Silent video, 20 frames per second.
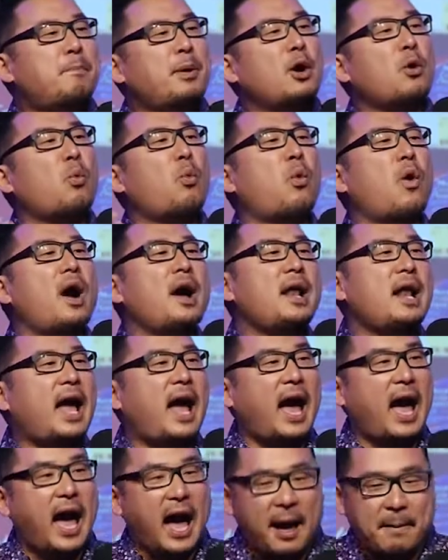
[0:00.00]
But what
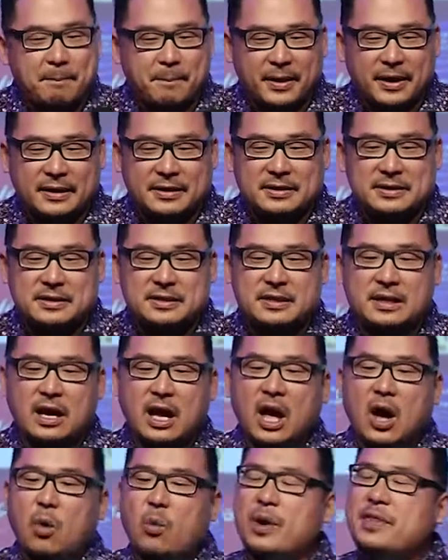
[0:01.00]
happens
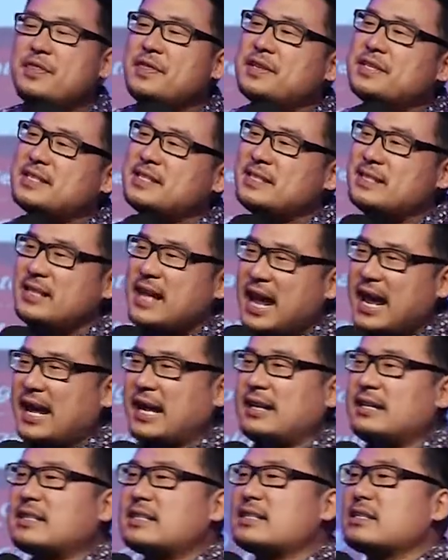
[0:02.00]
when the
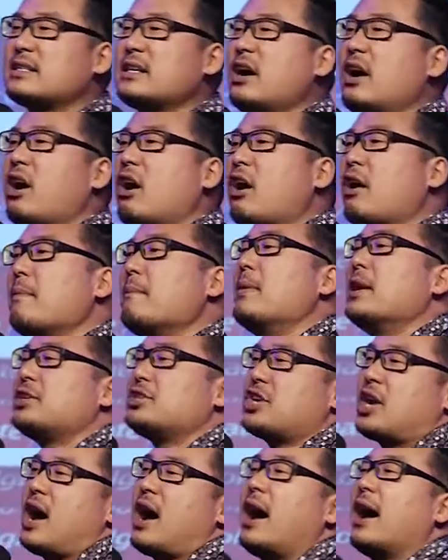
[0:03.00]
stakes are
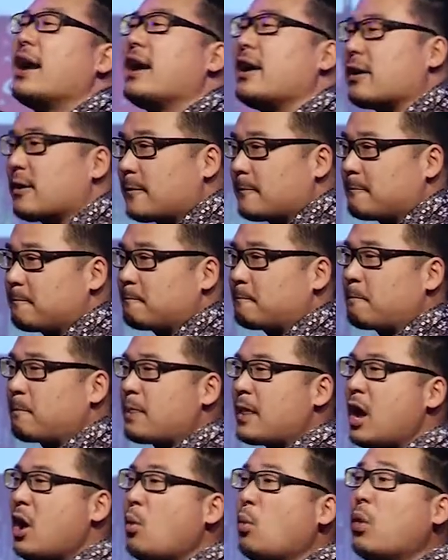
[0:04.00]
much higher?
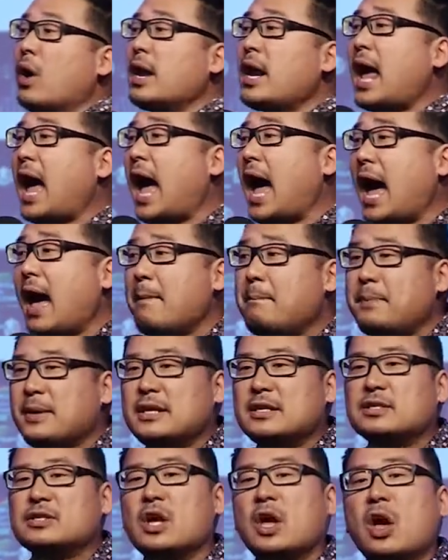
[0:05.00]
What
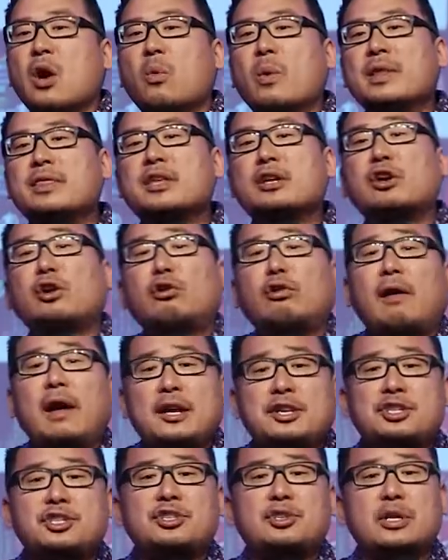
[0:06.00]
happens when the
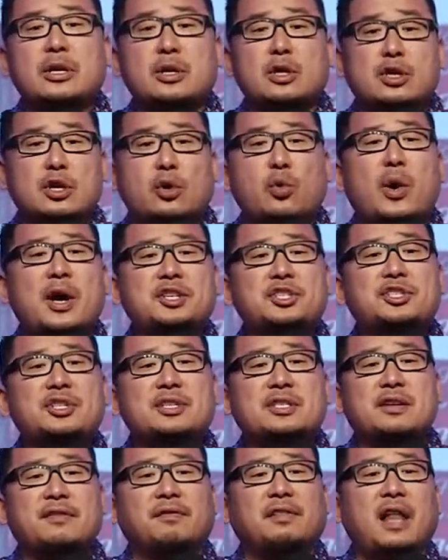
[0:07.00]

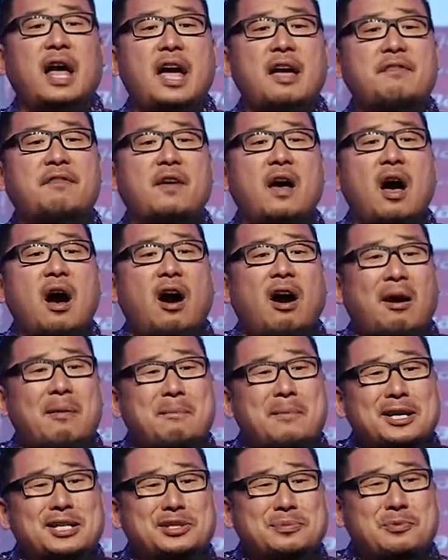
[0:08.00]
questions of life are
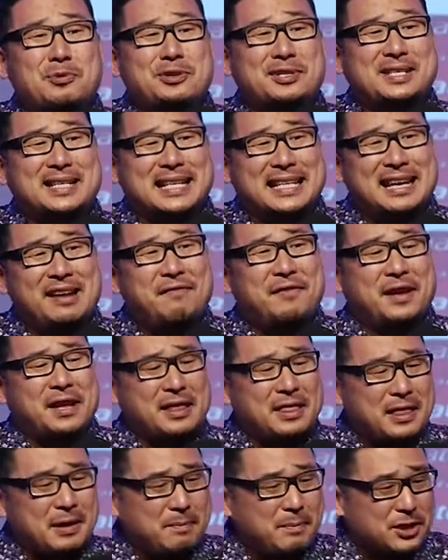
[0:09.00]
much more
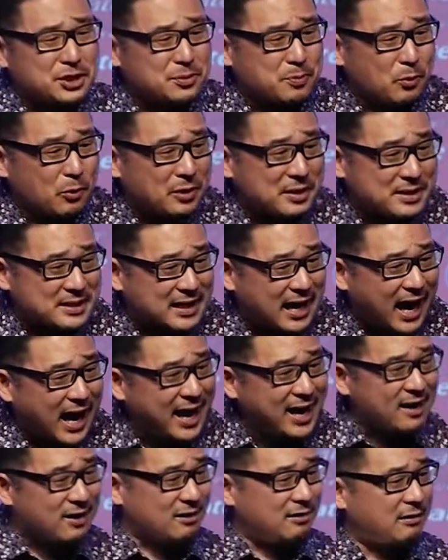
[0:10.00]
significant? They're much more
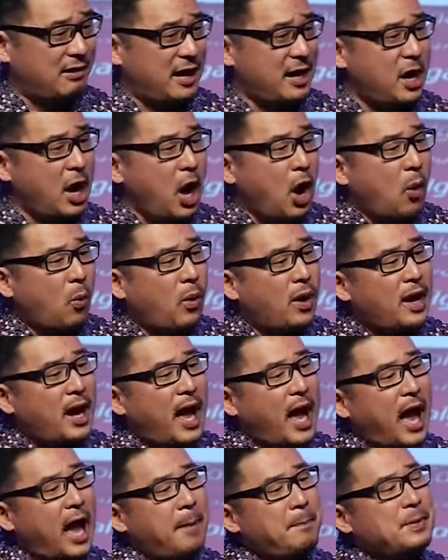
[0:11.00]
dire, right? What
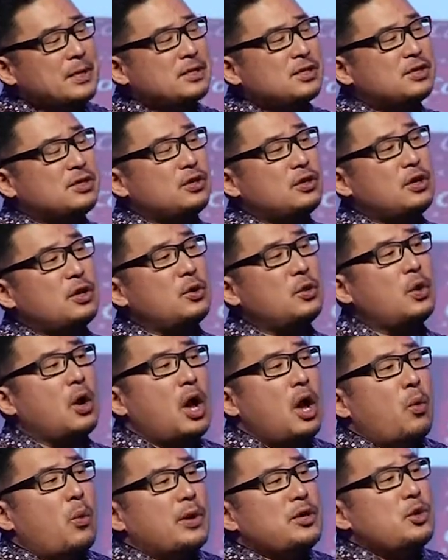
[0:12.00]
happens to you
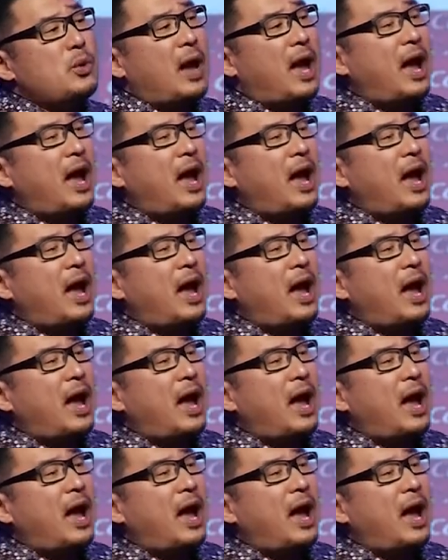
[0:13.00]
when you